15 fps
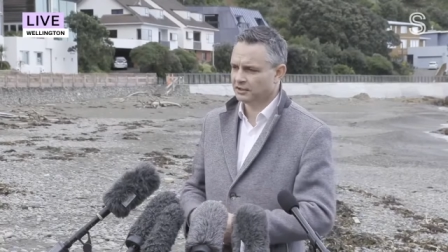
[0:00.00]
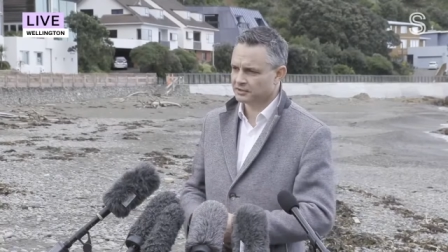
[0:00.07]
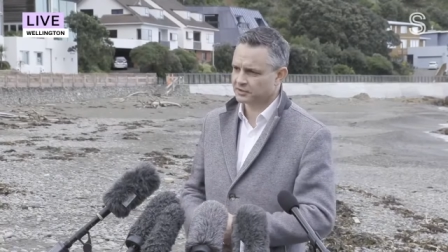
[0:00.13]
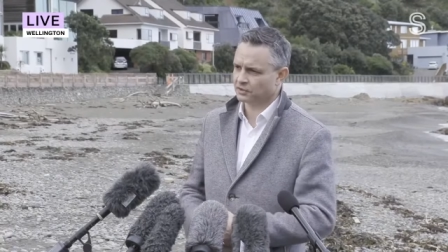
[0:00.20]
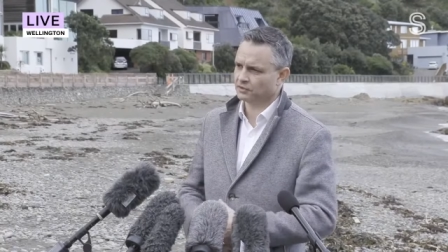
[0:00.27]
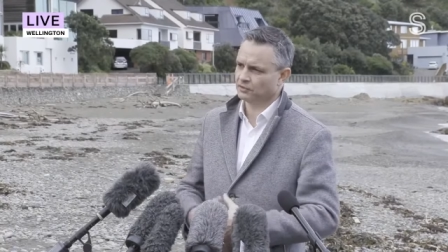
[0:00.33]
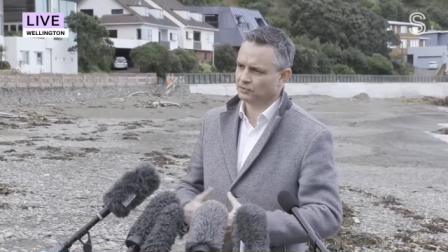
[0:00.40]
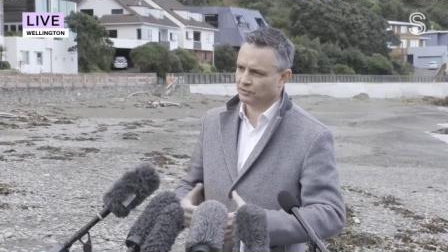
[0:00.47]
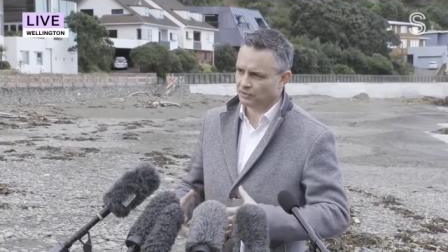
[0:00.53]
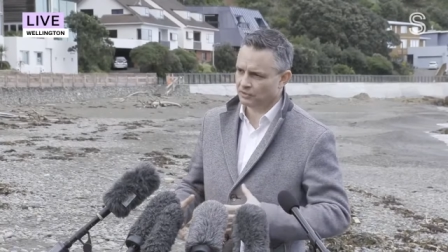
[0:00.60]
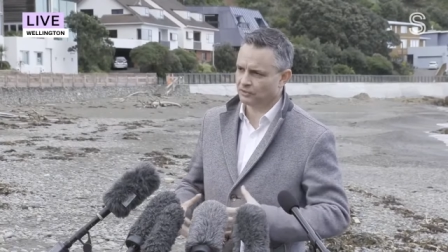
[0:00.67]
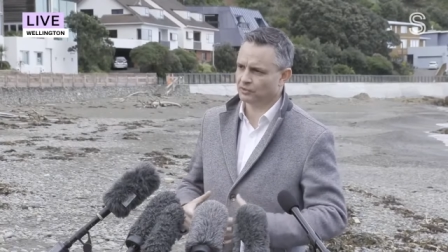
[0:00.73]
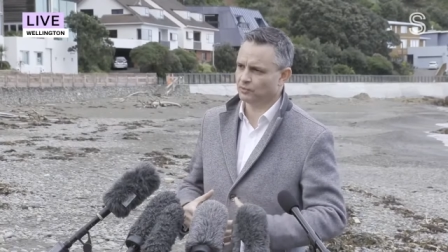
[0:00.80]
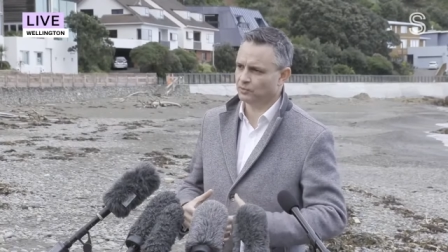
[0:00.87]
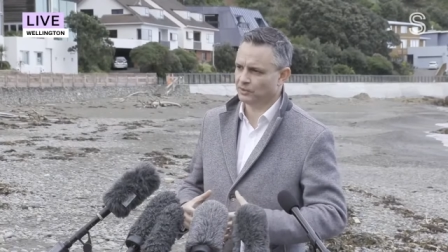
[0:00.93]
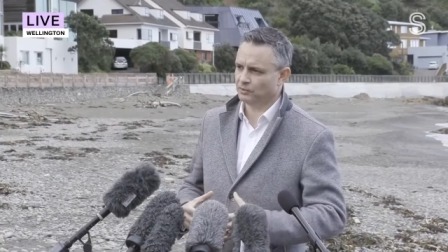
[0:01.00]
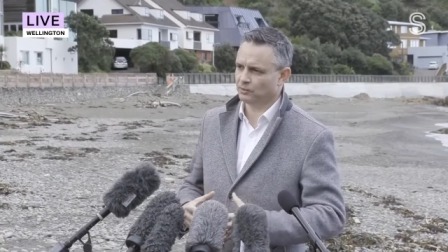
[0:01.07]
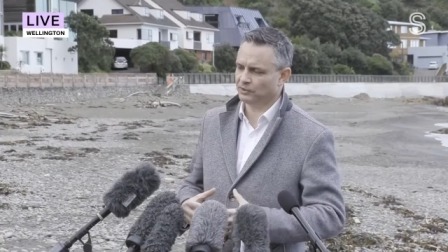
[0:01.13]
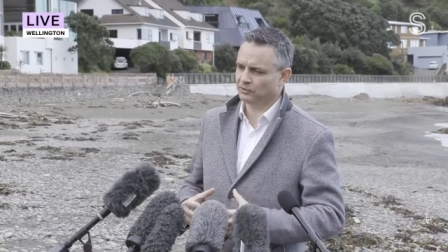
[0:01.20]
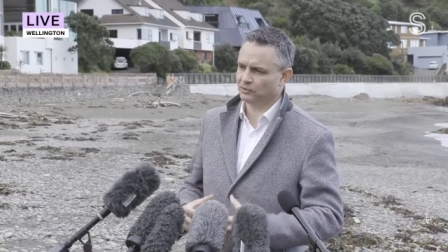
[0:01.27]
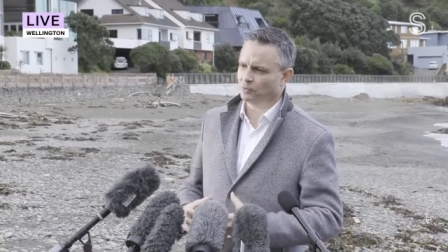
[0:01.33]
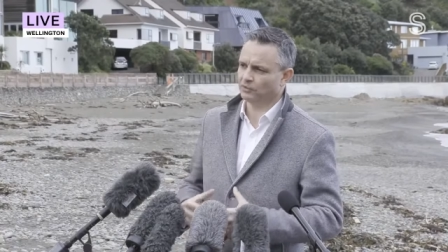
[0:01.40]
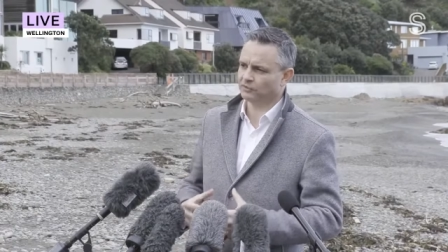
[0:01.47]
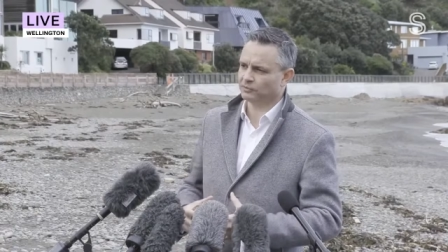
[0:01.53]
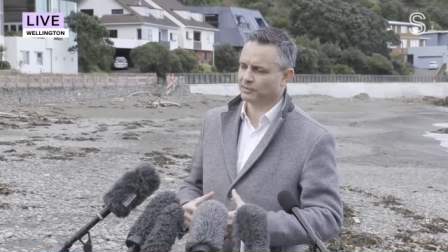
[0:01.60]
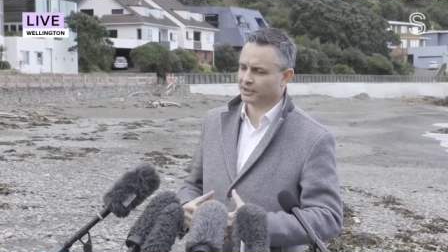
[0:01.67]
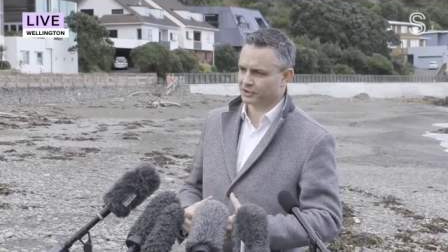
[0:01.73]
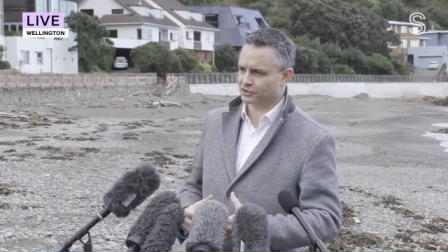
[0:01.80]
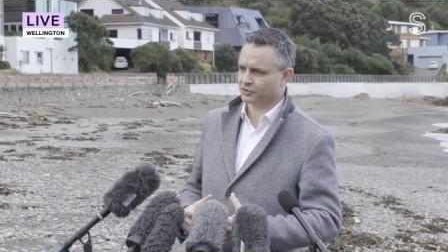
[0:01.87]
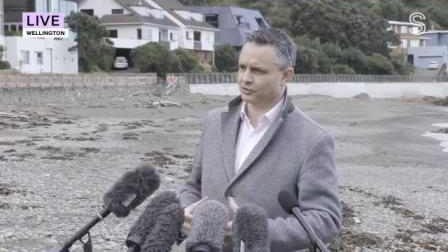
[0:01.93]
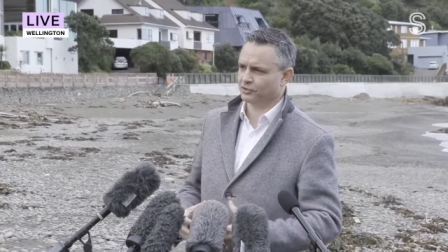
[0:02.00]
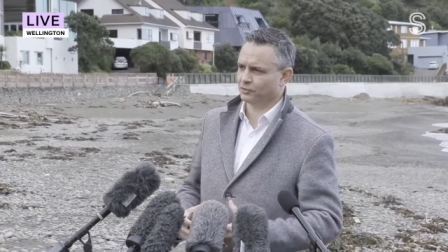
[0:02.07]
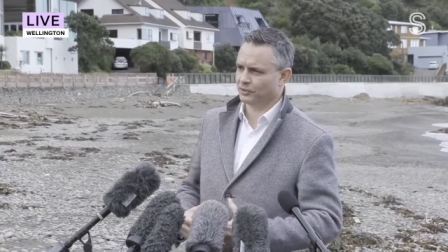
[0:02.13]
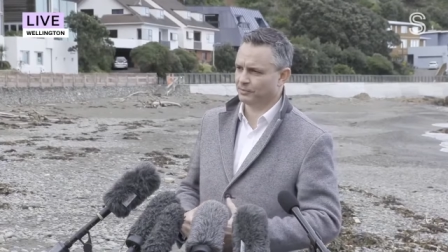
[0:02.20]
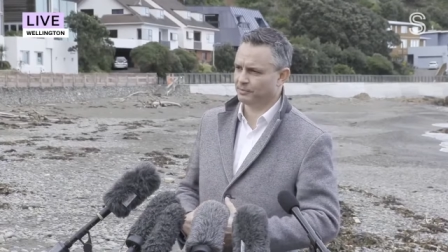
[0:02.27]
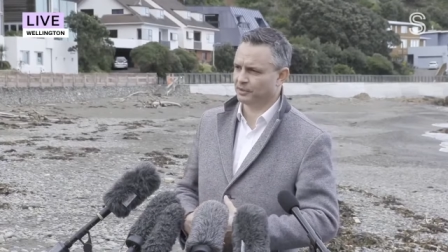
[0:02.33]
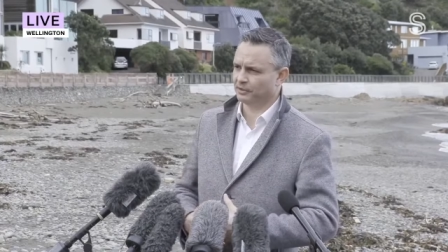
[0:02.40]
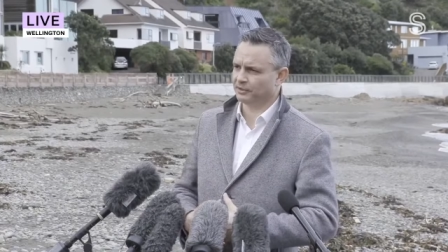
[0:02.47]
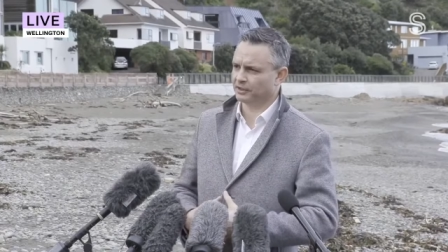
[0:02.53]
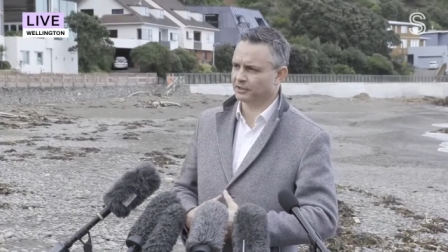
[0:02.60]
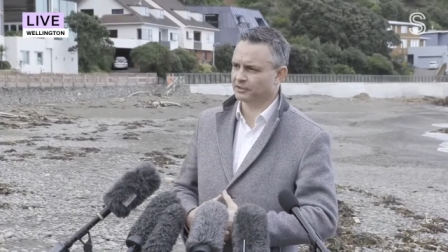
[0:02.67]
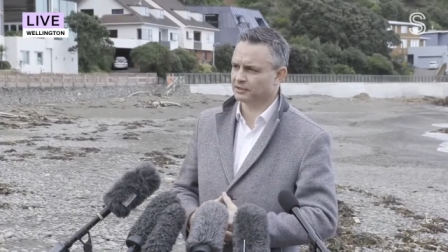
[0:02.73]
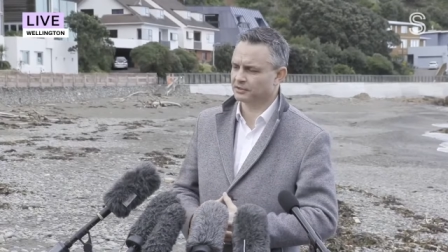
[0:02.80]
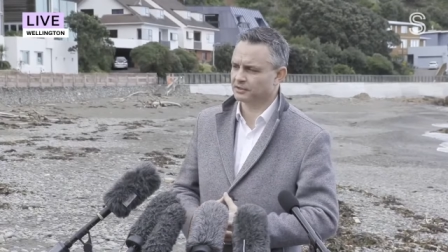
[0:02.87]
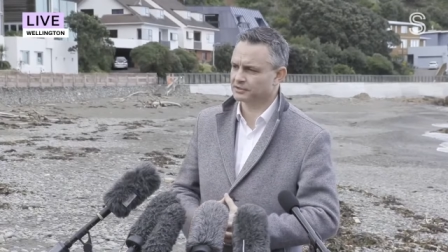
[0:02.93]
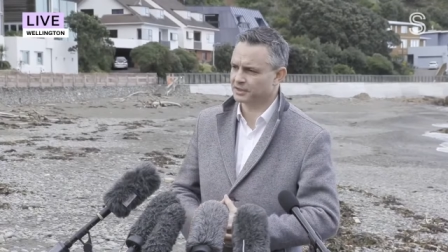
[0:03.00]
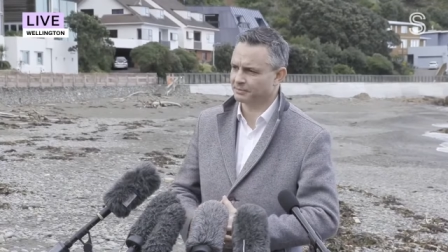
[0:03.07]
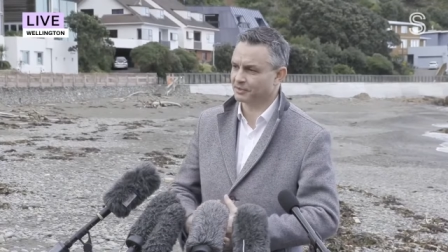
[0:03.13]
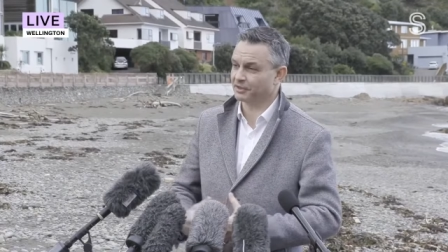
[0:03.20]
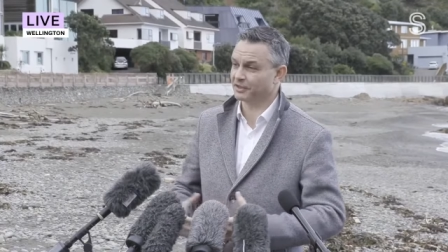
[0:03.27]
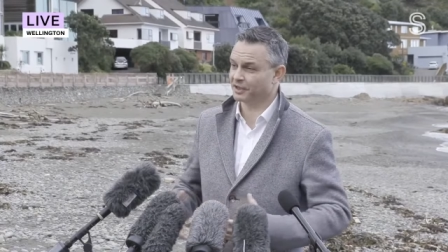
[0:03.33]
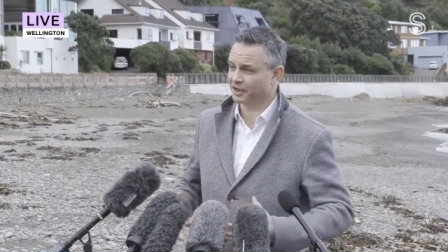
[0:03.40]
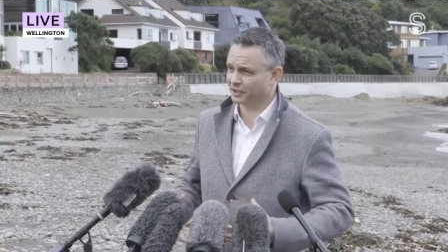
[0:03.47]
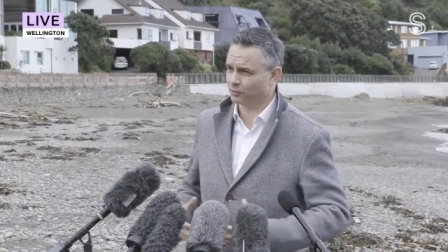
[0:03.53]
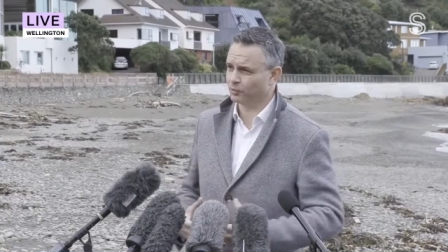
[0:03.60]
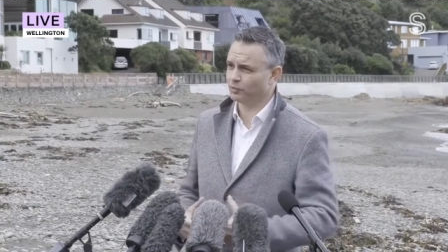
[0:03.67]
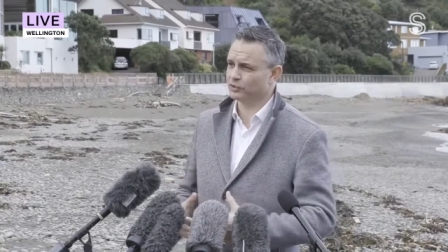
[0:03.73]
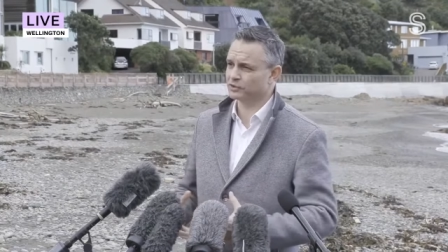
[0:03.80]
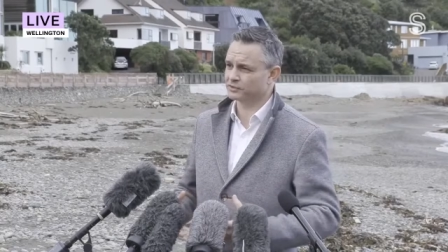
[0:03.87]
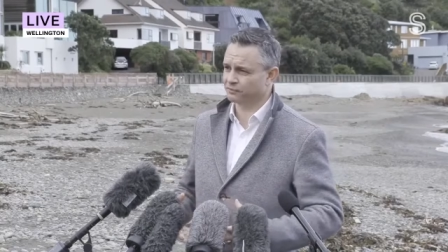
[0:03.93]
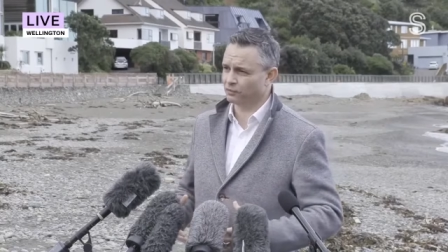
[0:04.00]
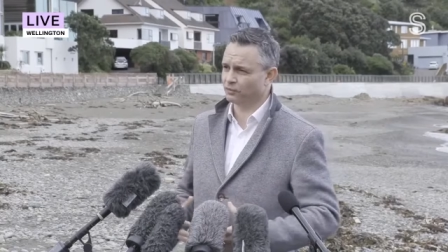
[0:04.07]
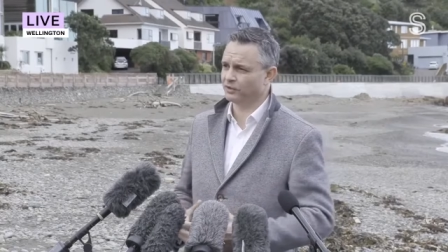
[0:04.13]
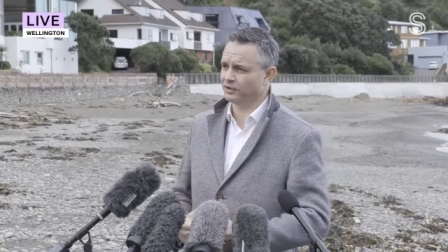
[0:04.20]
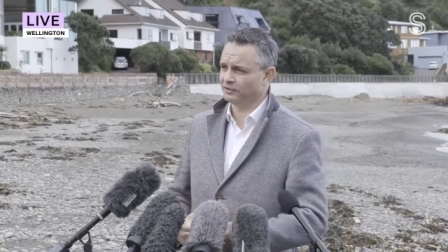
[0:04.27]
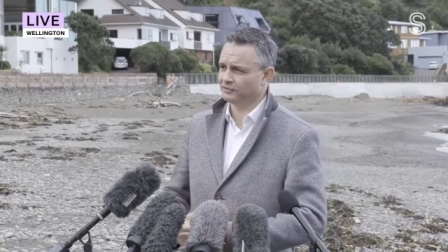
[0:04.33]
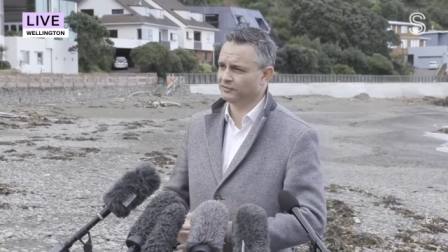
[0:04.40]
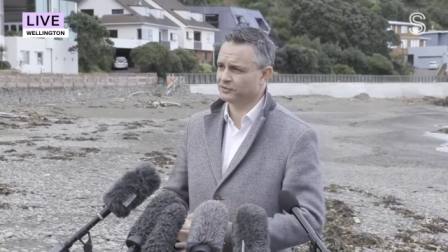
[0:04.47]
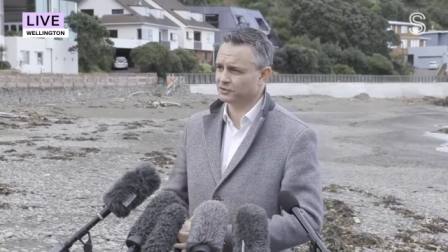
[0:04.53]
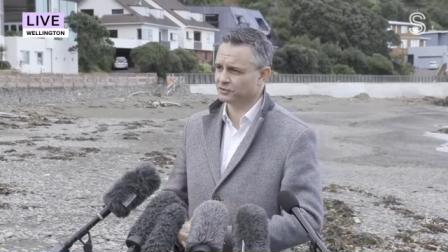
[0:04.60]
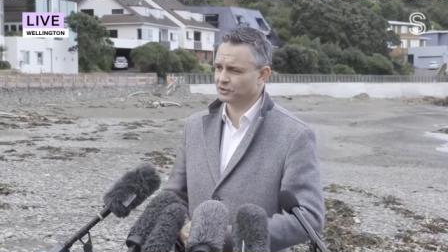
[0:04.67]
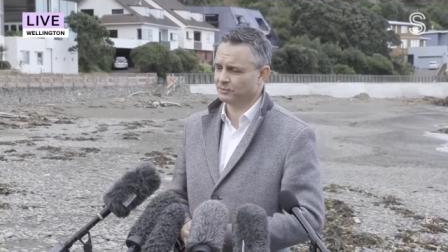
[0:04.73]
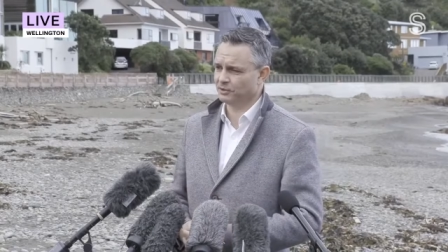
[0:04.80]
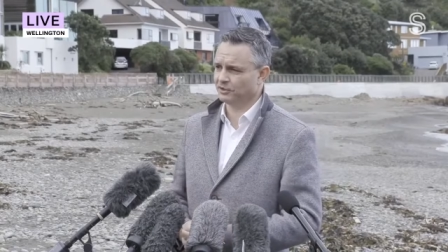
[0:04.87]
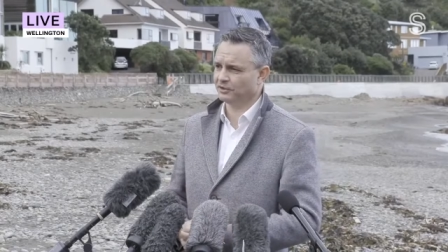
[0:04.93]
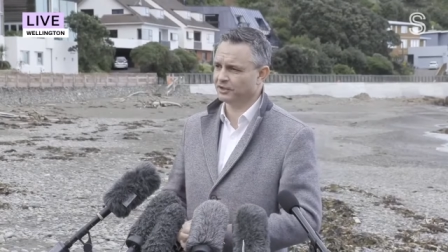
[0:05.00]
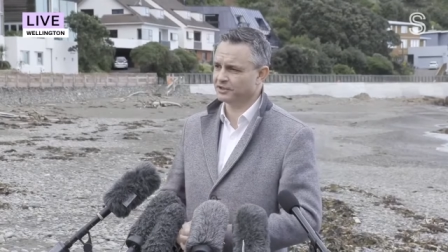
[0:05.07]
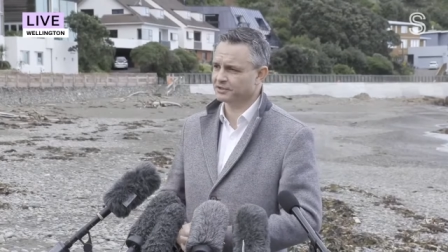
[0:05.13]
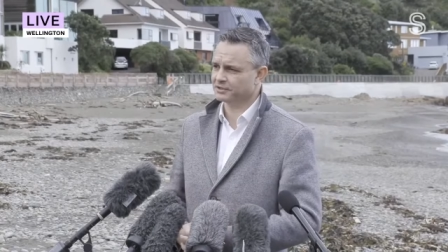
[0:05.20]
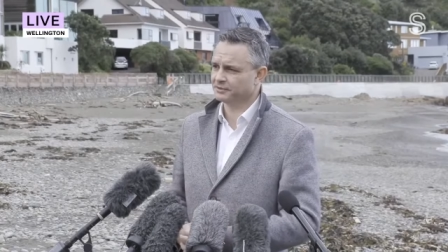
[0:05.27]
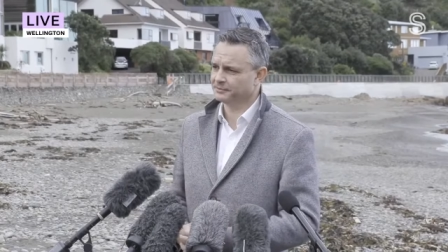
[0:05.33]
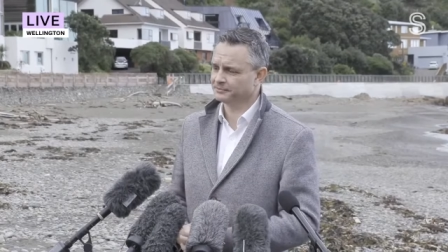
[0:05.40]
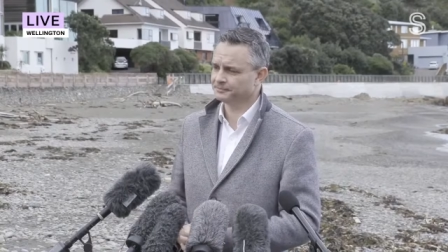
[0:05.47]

So, you know, we, we do want to make sure that we're building something that kind of works for individual communities.